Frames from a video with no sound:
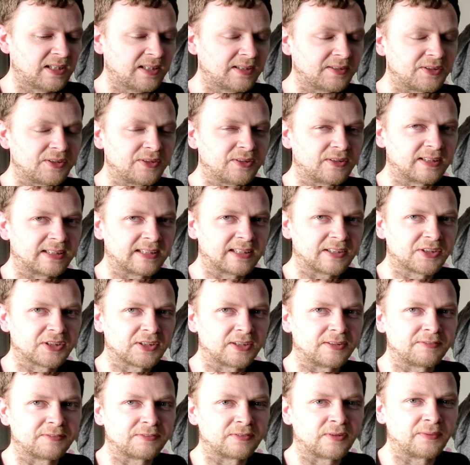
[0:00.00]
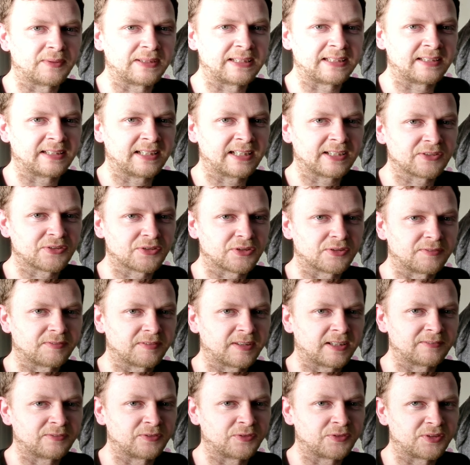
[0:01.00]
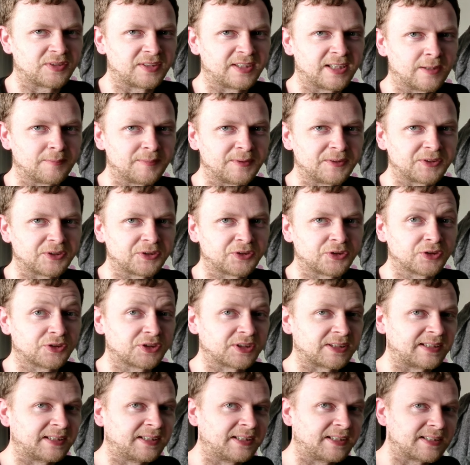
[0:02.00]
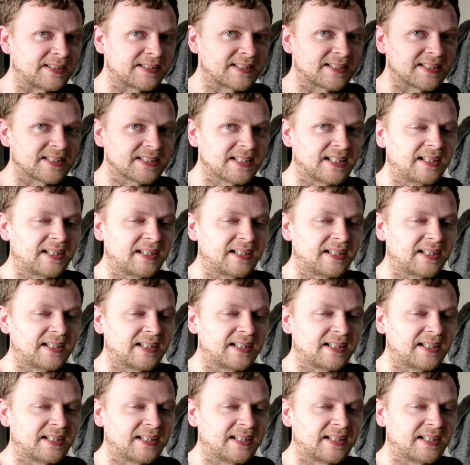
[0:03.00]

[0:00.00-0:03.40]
you can actually throw in an extra 500 damage, judging it hits,